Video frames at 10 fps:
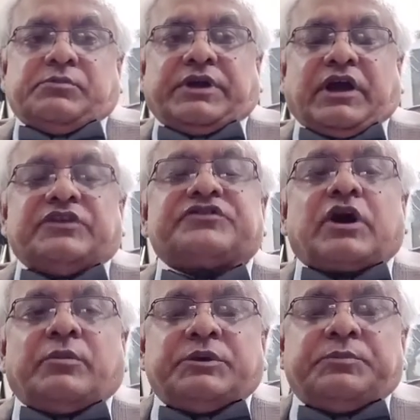because
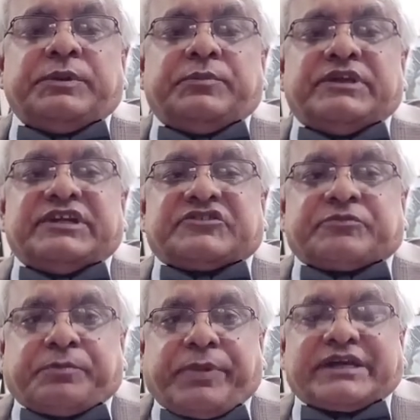common people
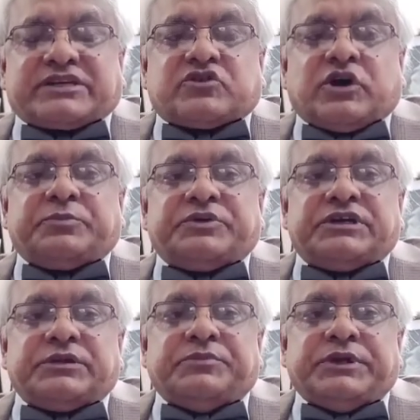expect
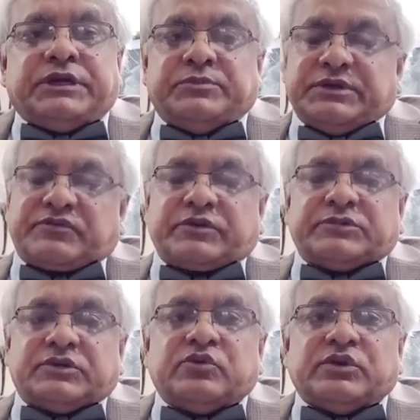cooperative behavior
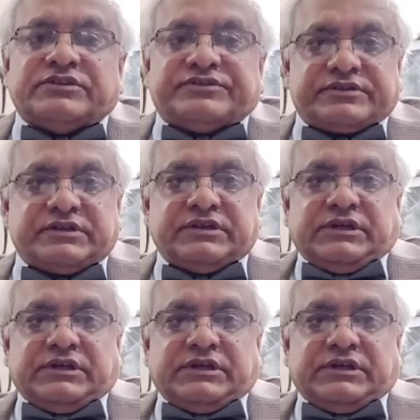from the rulers.